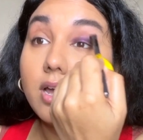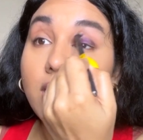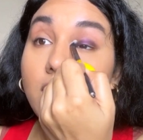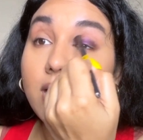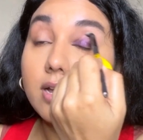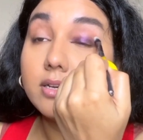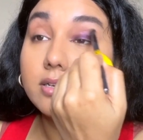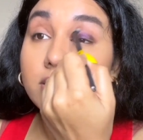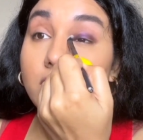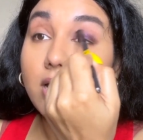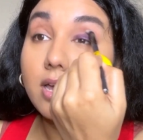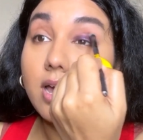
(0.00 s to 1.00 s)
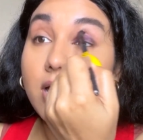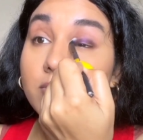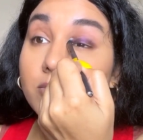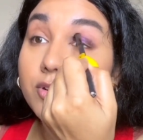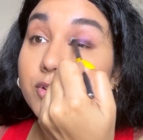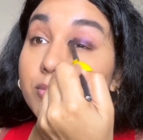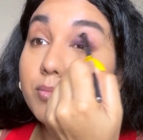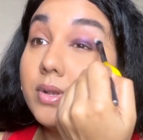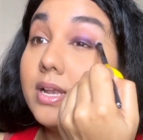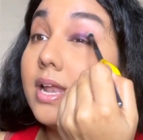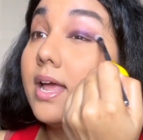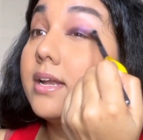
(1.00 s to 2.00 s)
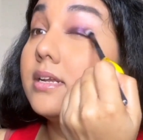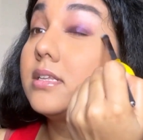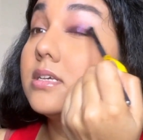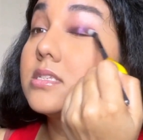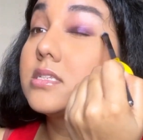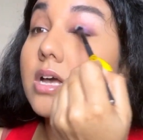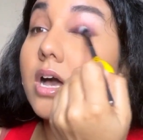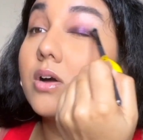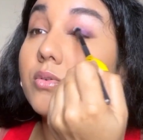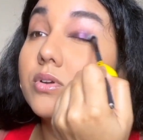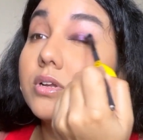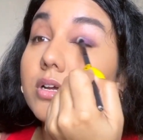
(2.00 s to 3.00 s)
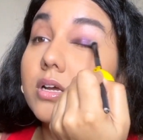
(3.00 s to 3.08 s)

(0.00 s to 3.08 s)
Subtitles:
and I am going to blend this out.